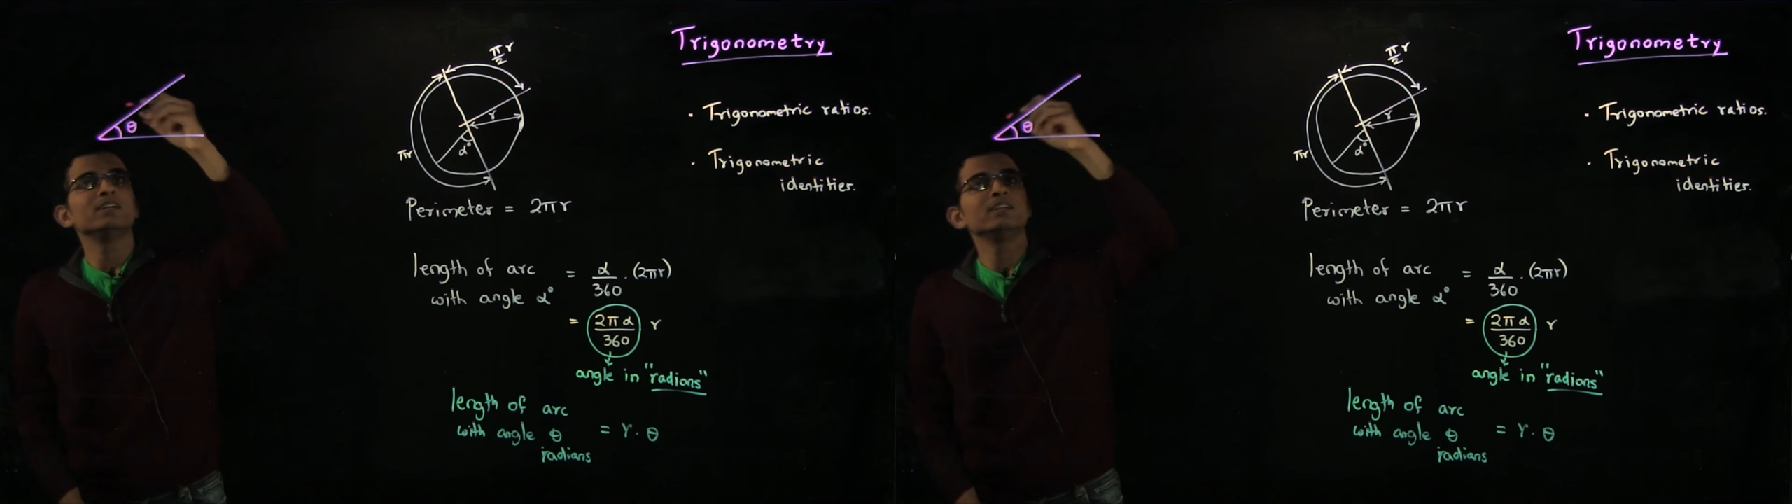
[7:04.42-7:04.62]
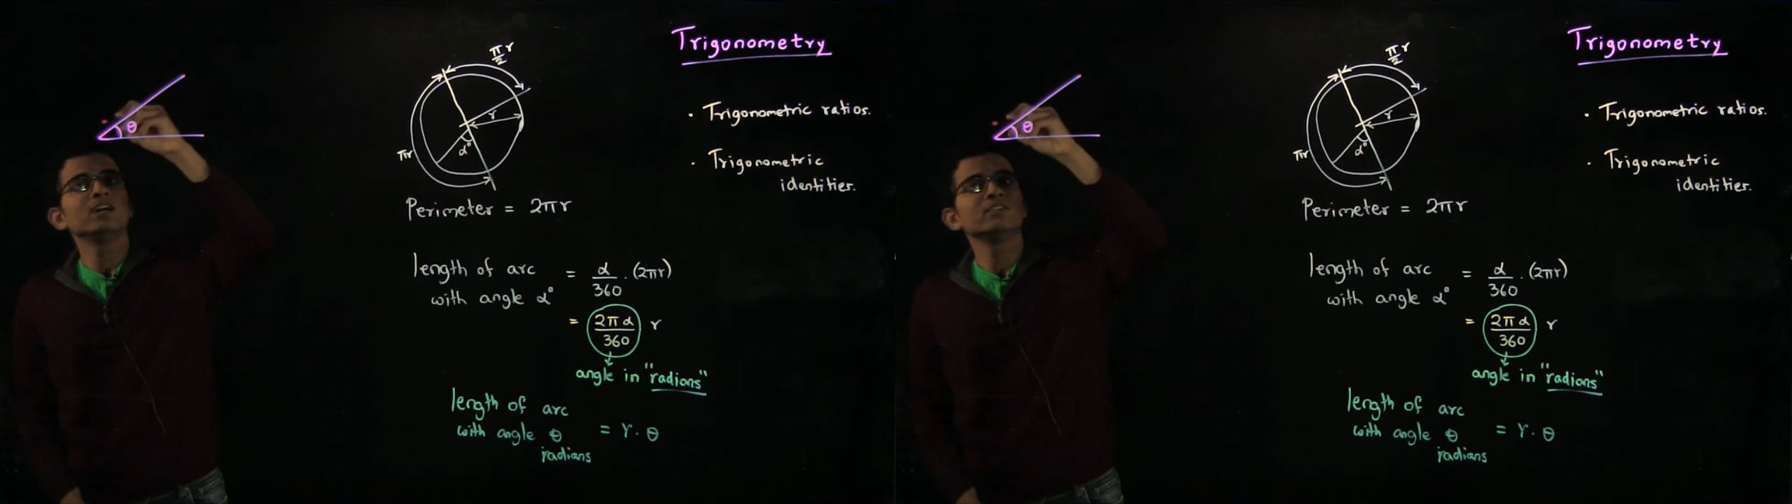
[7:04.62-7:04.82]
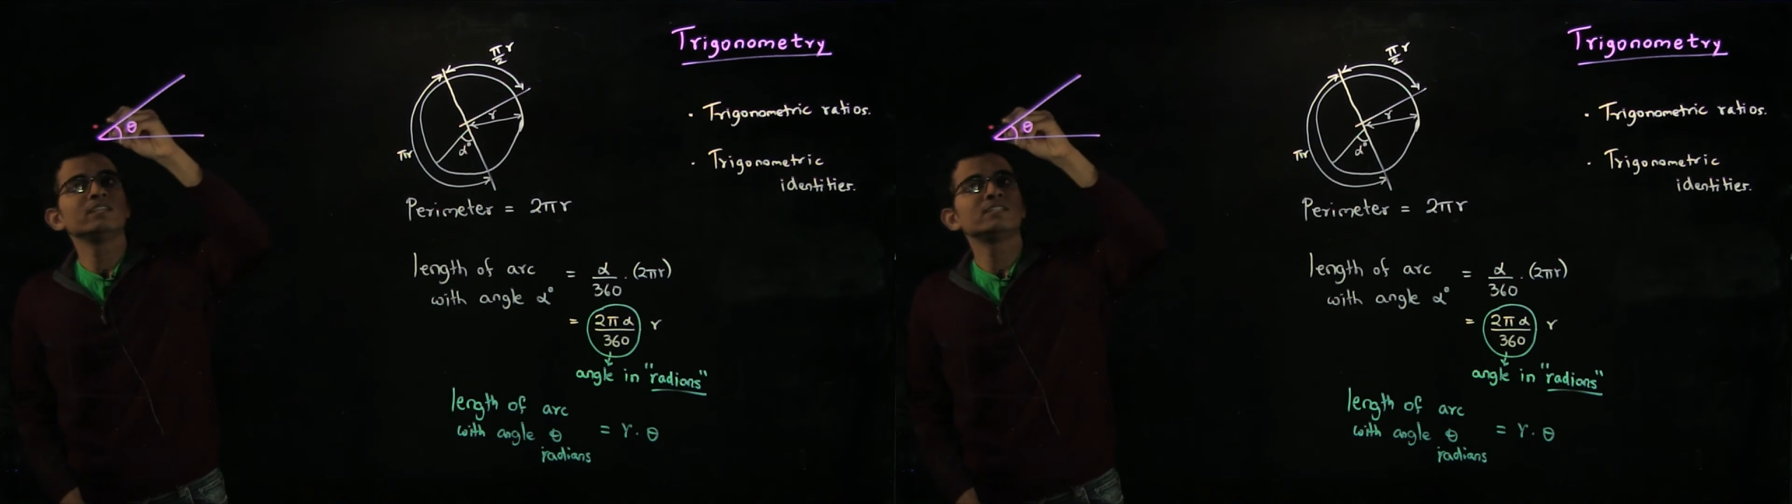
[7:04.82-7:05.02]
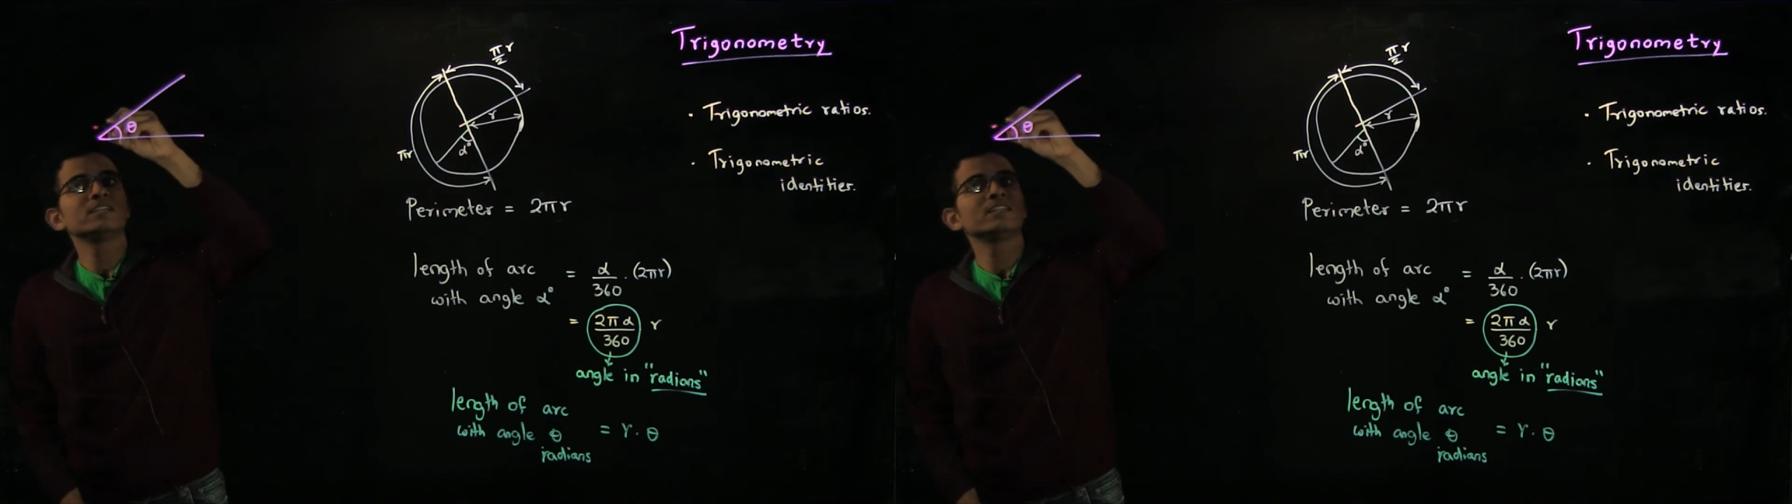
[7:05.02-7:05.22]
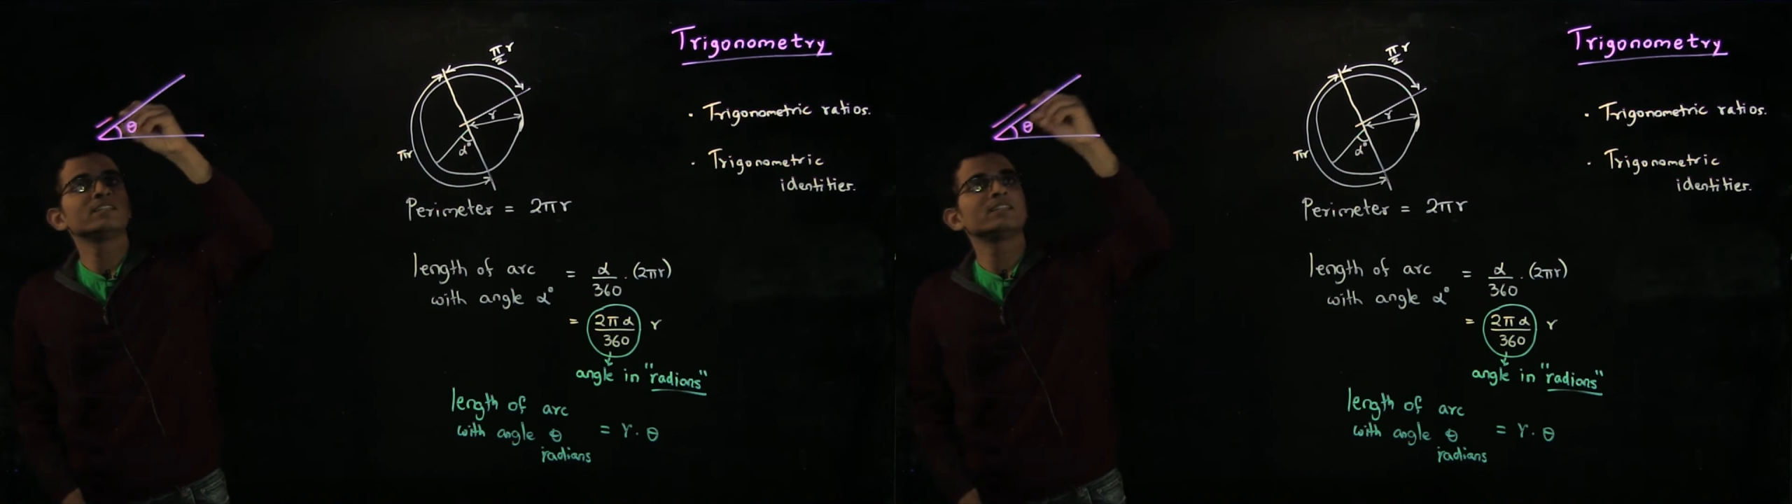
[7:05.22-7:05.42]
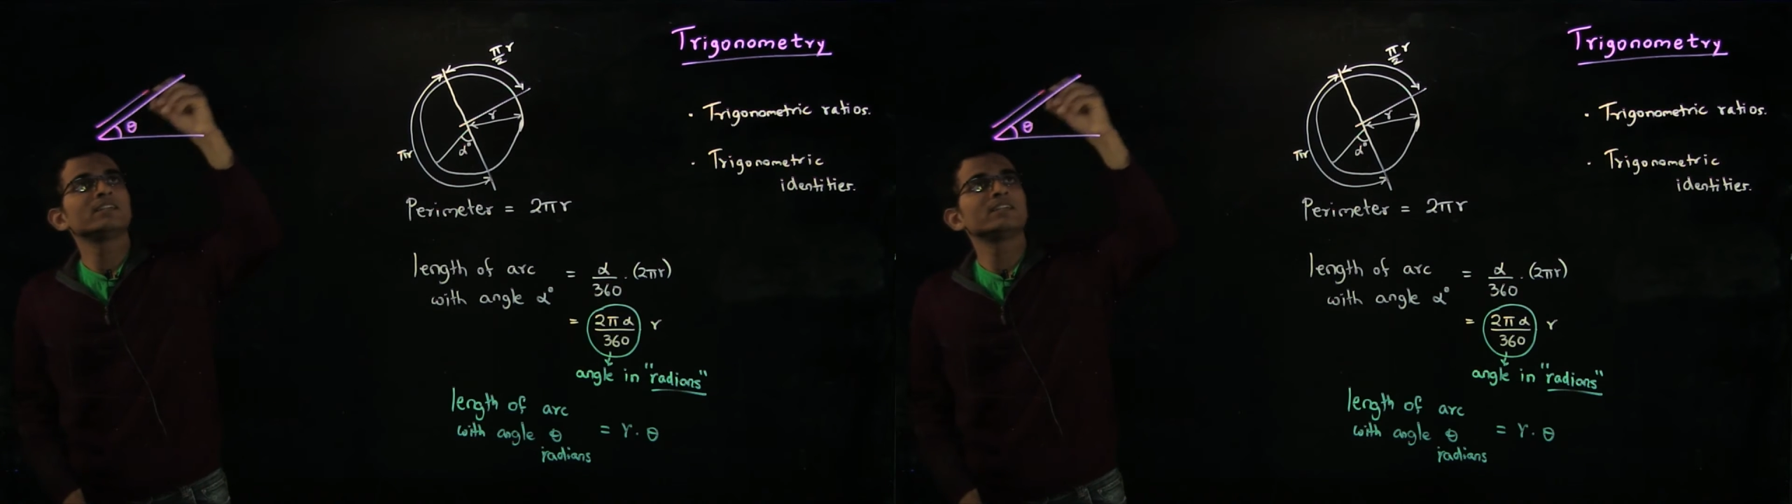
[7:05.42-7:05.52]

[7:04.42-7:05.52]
And now let's say that